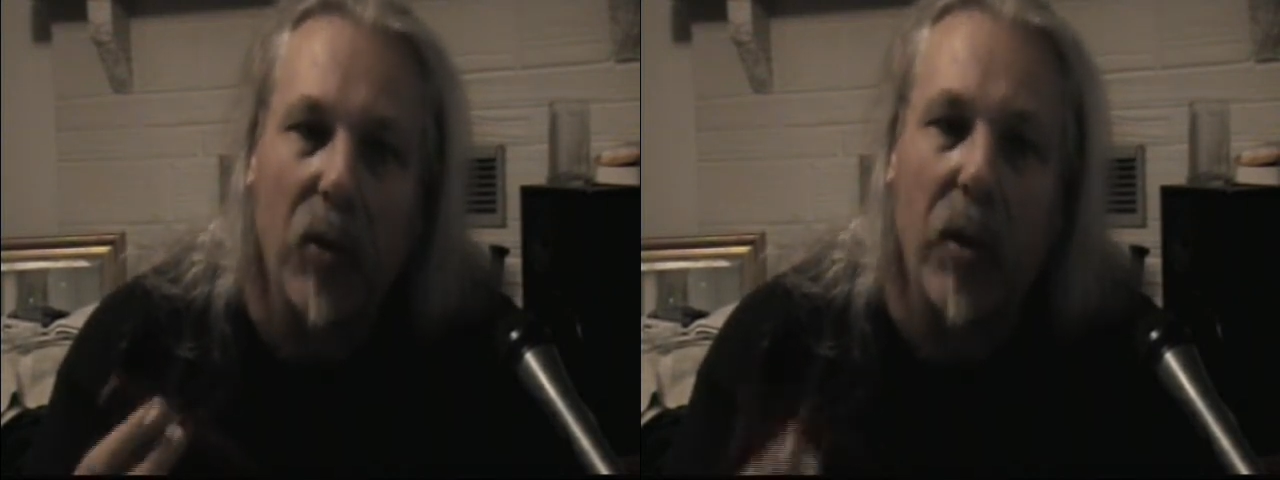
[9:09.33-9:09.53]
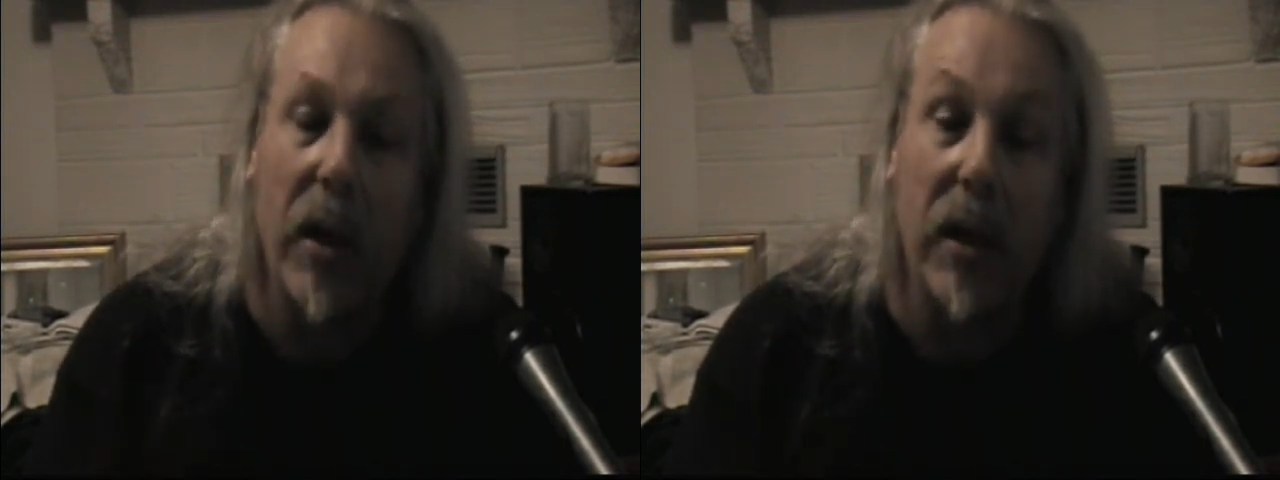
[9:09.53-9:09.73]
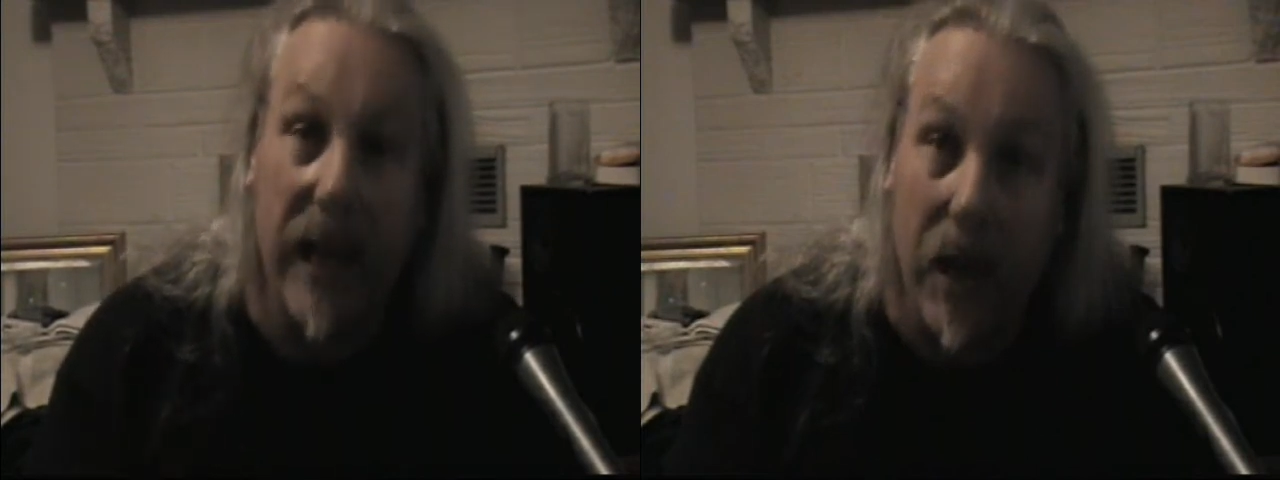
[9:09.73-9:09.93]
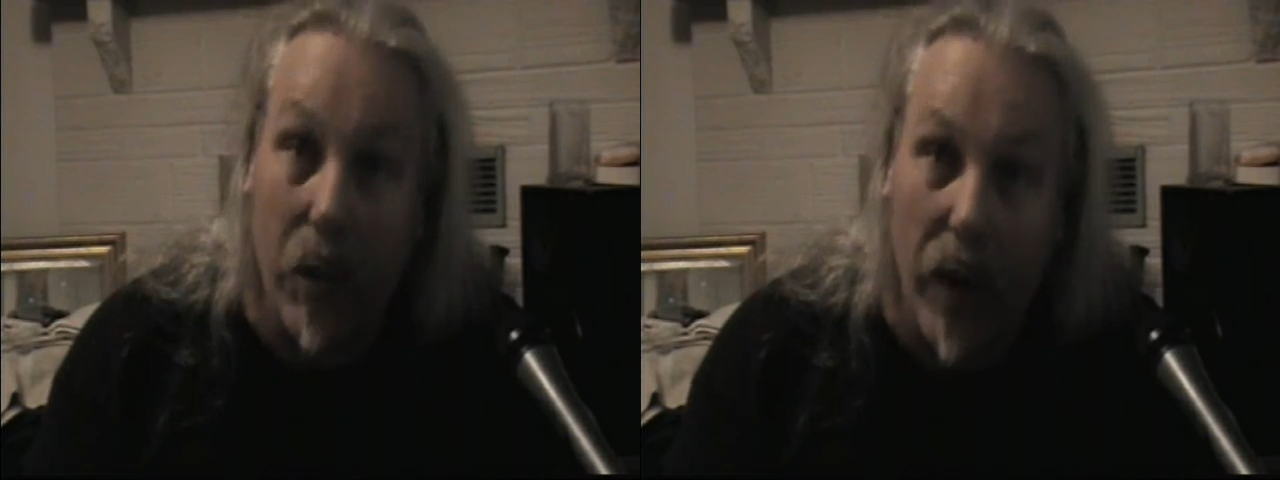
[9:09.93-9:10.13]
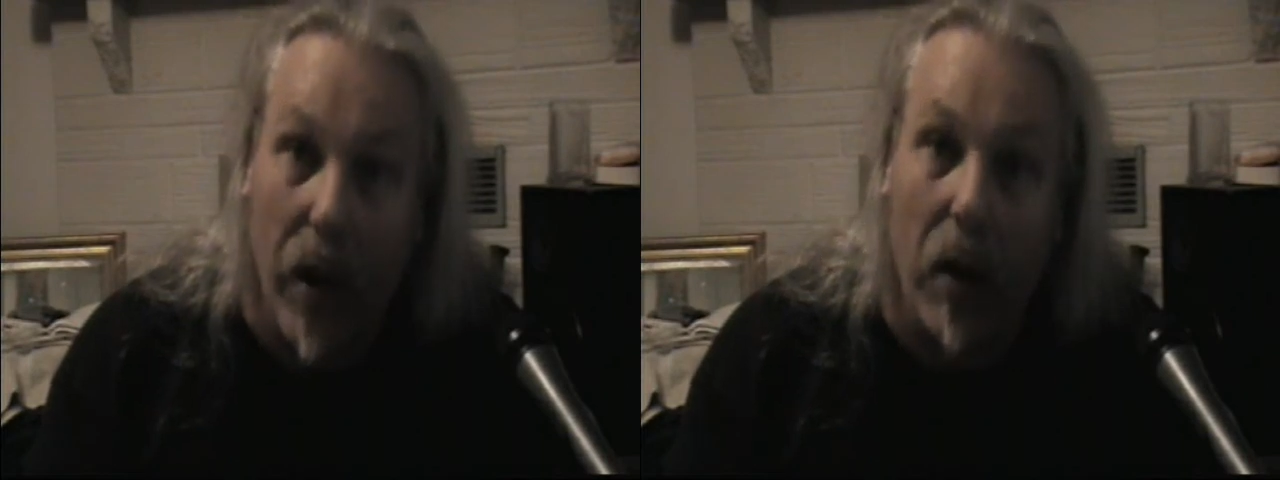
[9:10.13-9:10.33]
trying to take
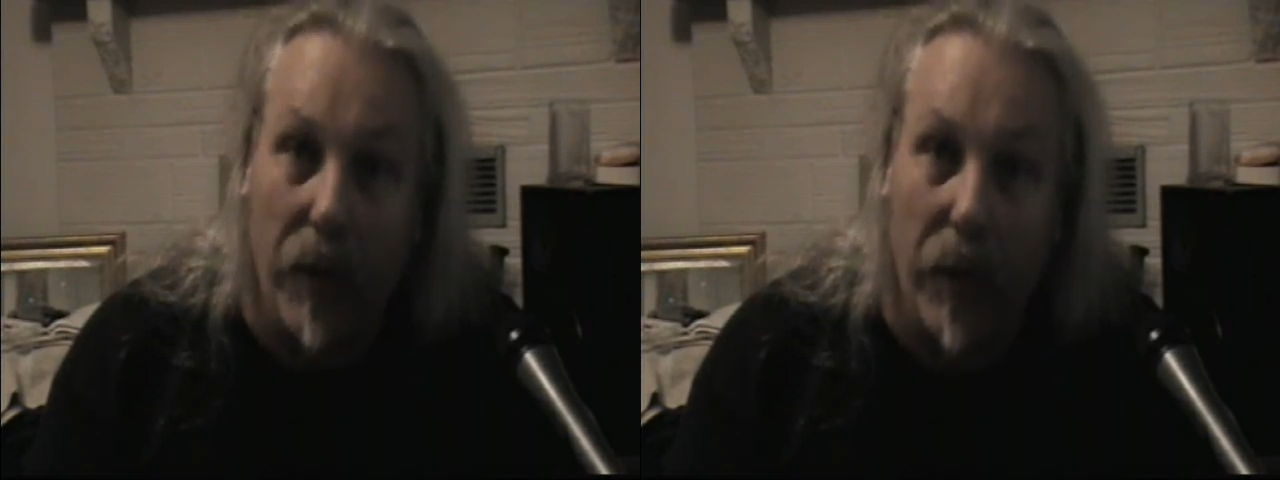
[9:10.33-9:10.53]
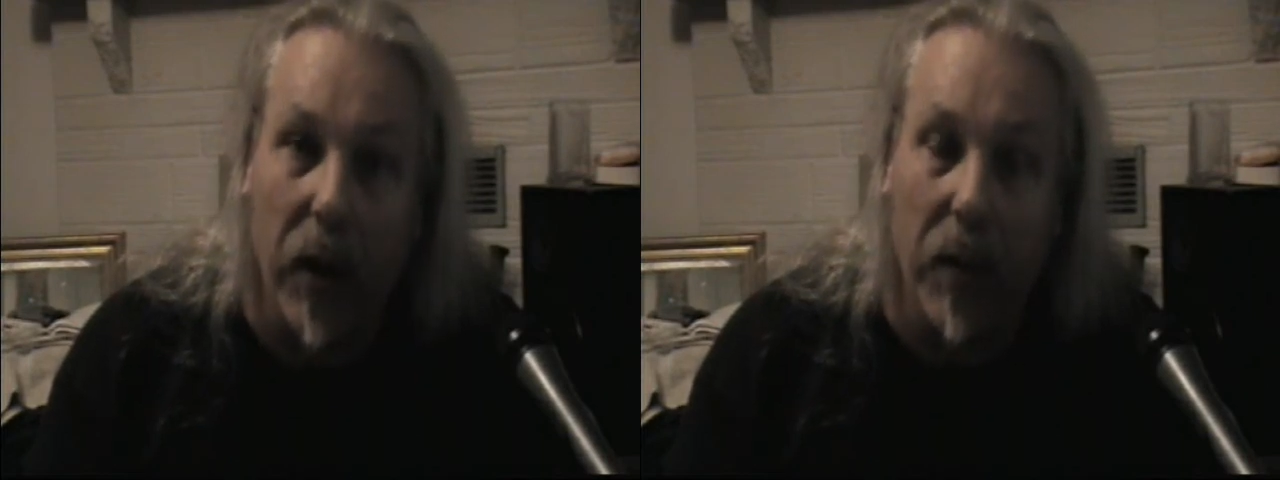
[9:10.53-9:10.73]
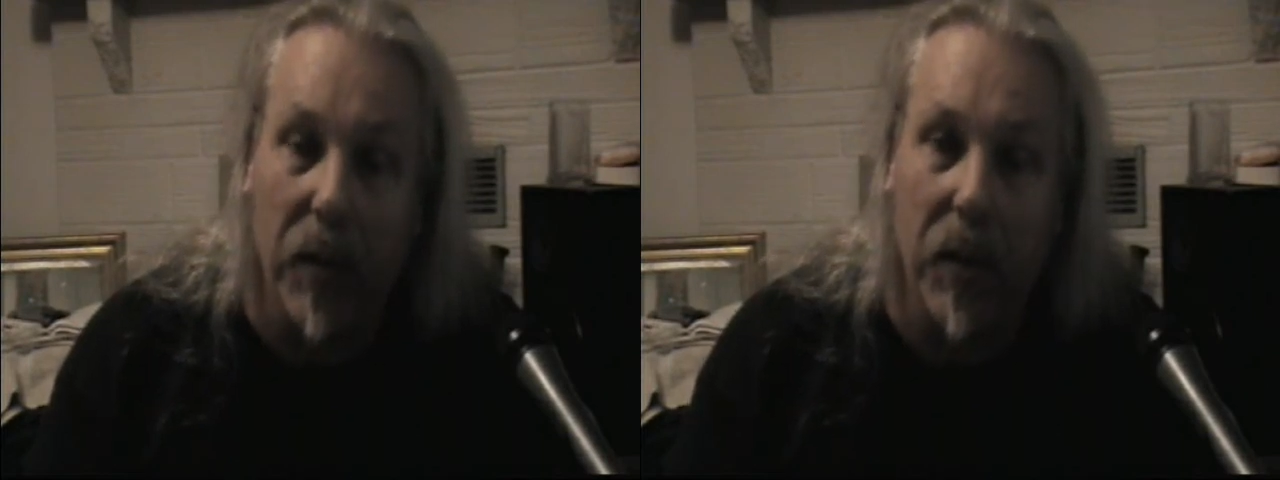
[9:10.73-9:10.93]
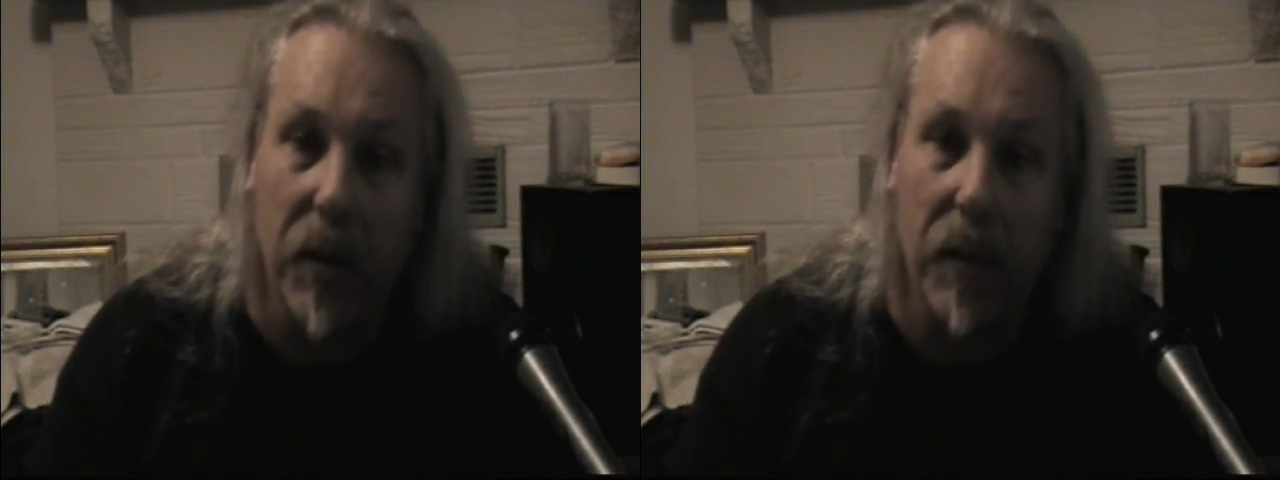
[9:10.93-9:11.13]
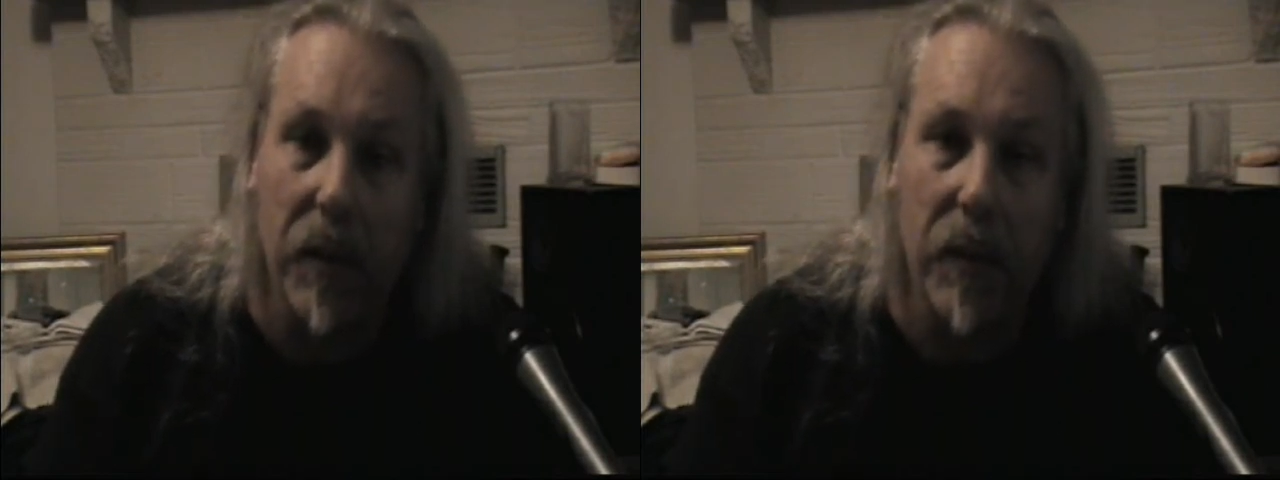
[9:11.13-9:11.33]
away our freedoms,